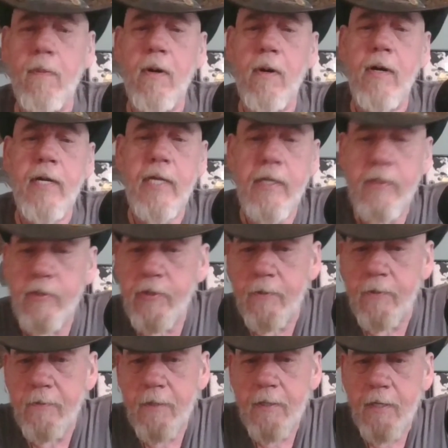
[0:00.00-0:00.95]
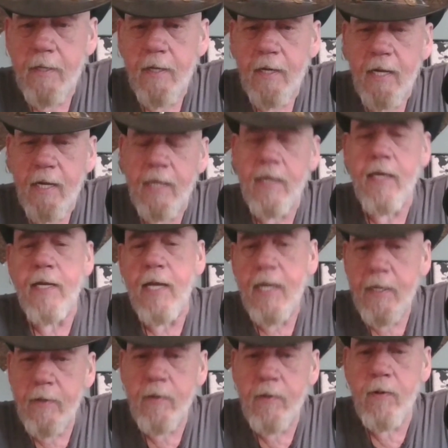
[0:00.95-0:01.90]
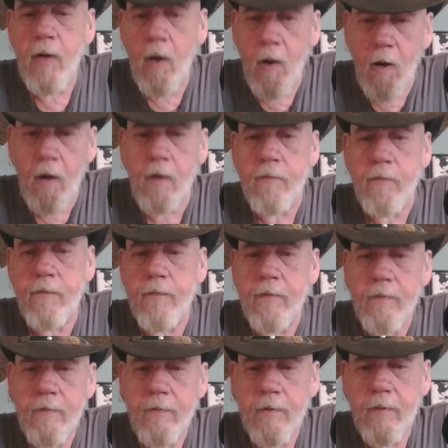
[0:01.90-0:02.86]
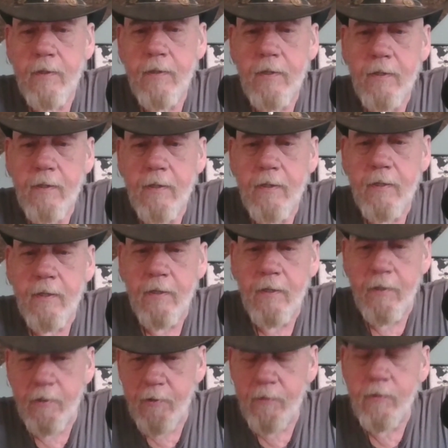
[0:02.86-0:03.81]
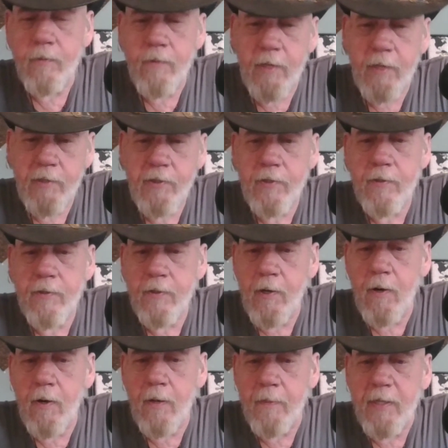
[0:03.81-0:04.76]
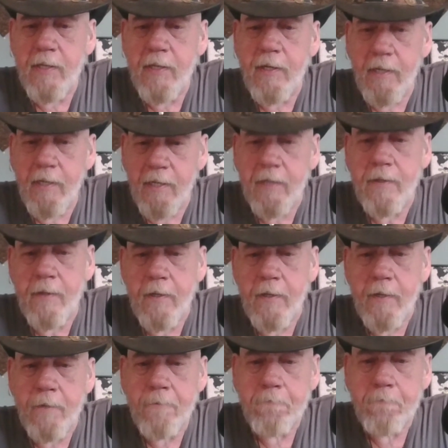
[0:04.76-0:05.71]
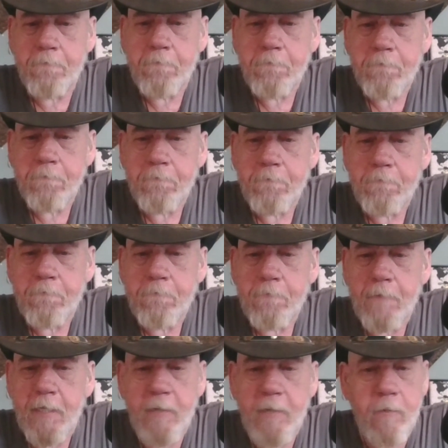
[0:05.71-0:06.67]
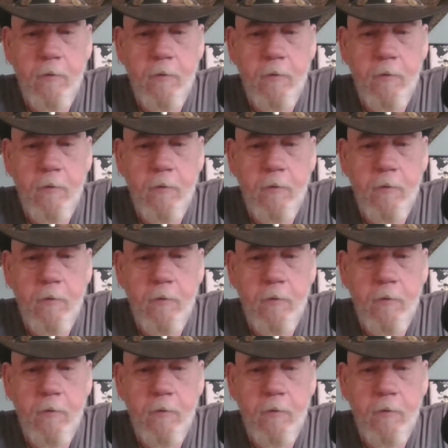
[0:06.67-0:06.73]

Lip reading: their brains and they held off until the rest of the army could get there. It